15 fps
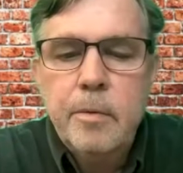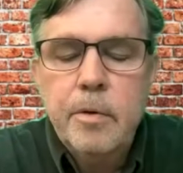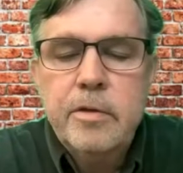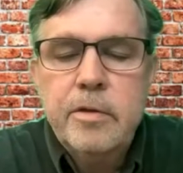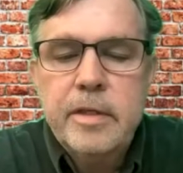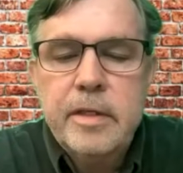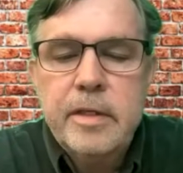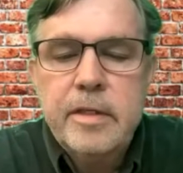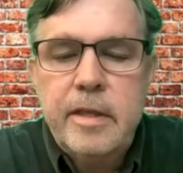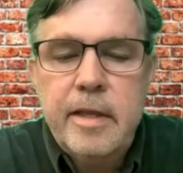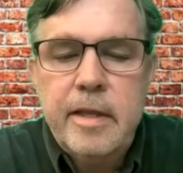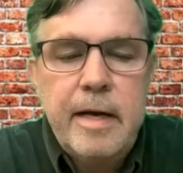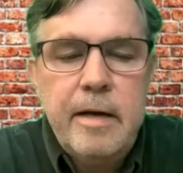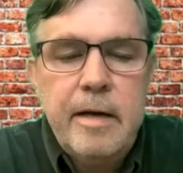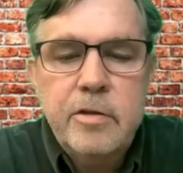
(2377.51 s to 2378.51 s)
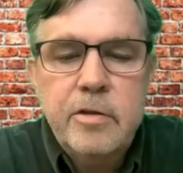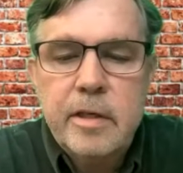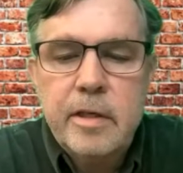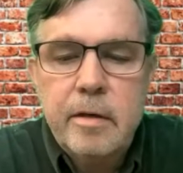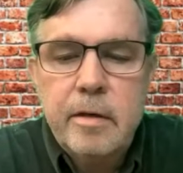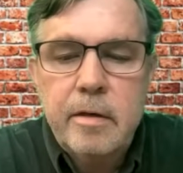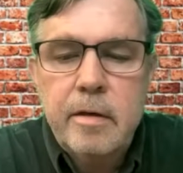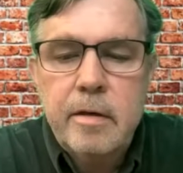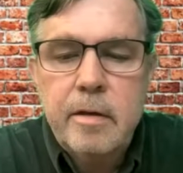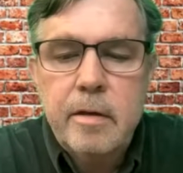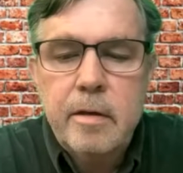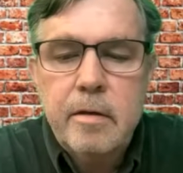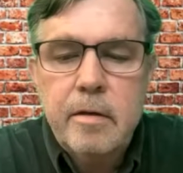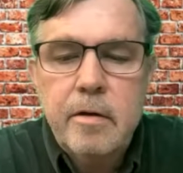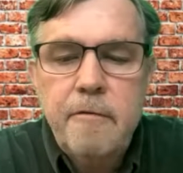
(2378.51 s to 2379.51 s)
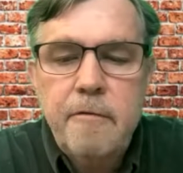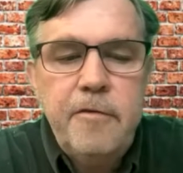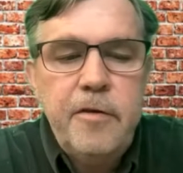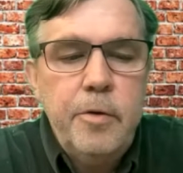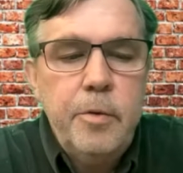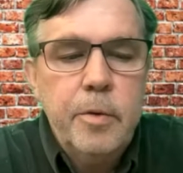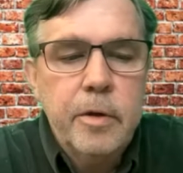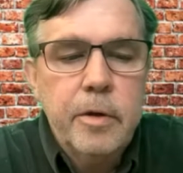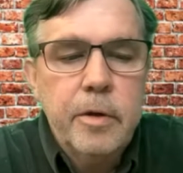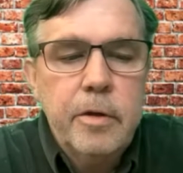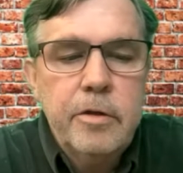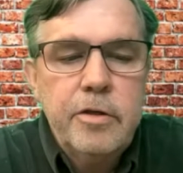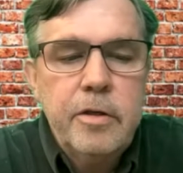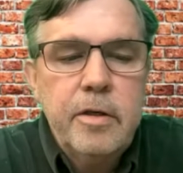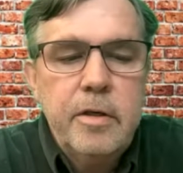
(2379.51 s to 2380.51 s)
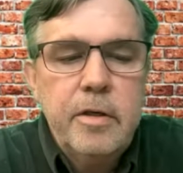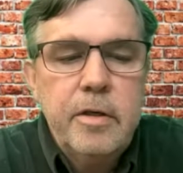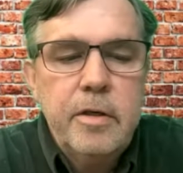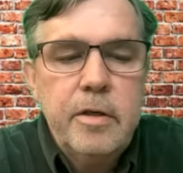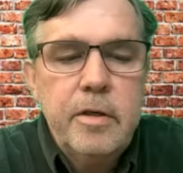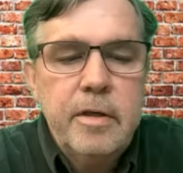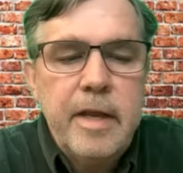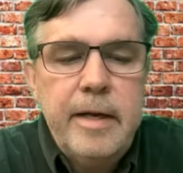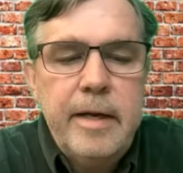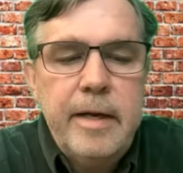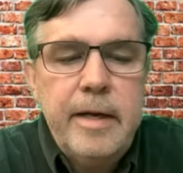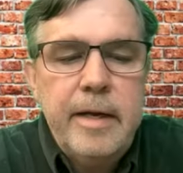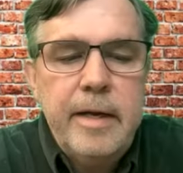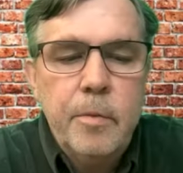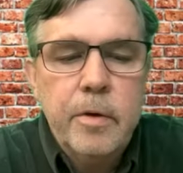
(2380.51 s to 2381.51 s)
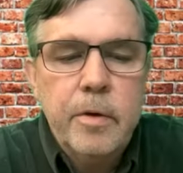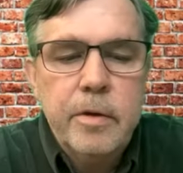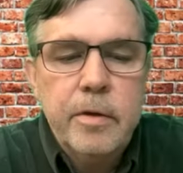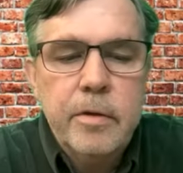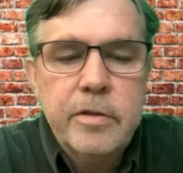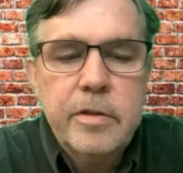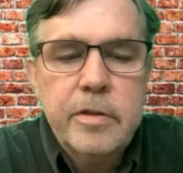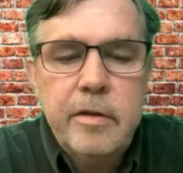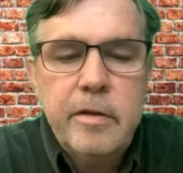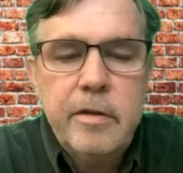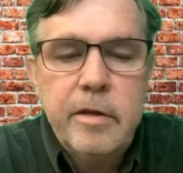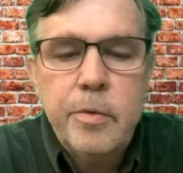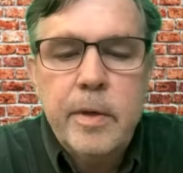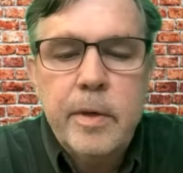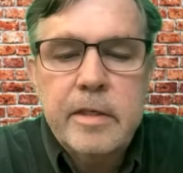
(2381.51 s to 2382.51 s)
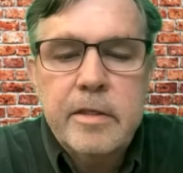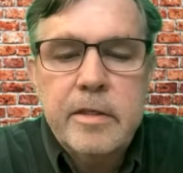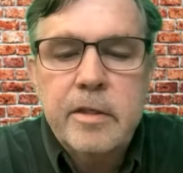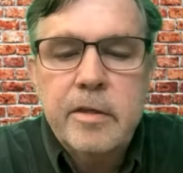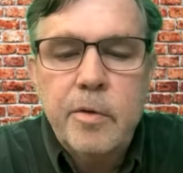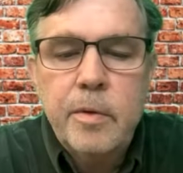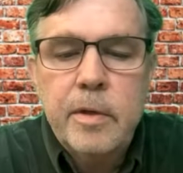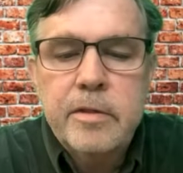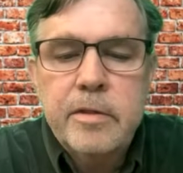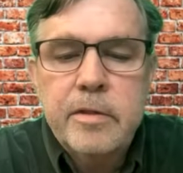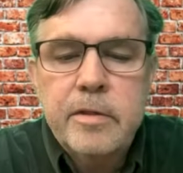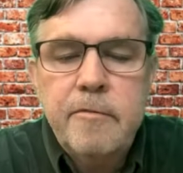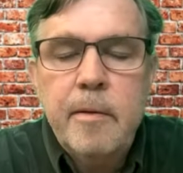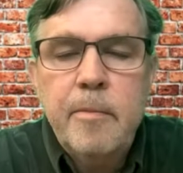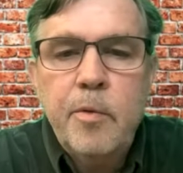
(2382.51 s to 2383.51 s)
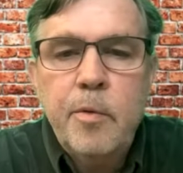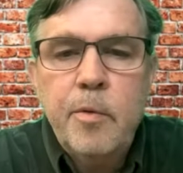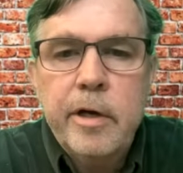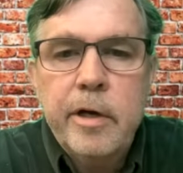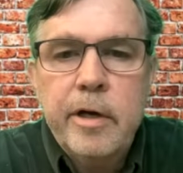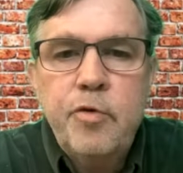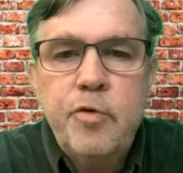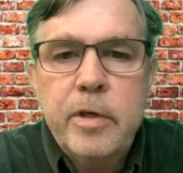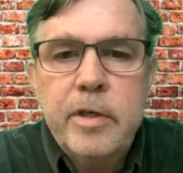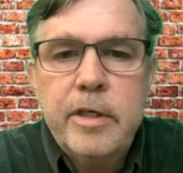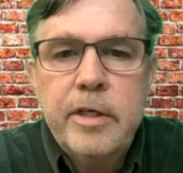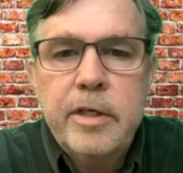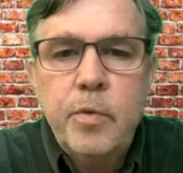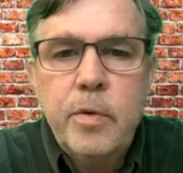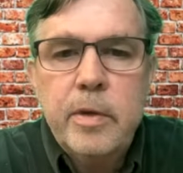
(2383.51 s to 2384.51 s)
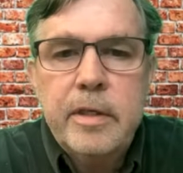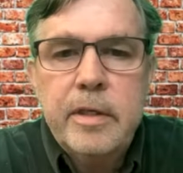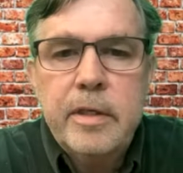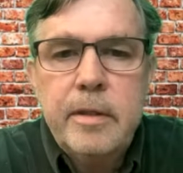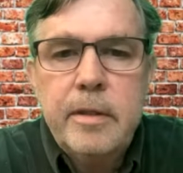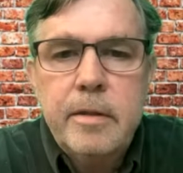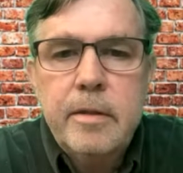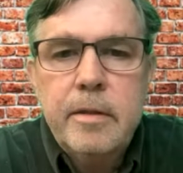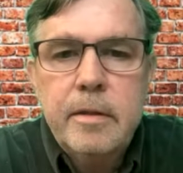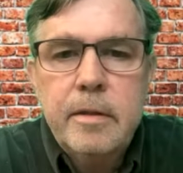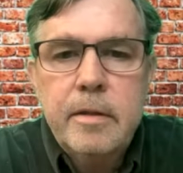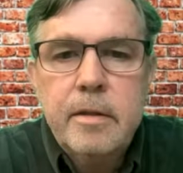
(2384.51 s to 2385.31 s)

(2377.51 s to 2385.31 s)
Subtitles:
there were 60,000 fewer daycare workers in the US than there was in February of 2020.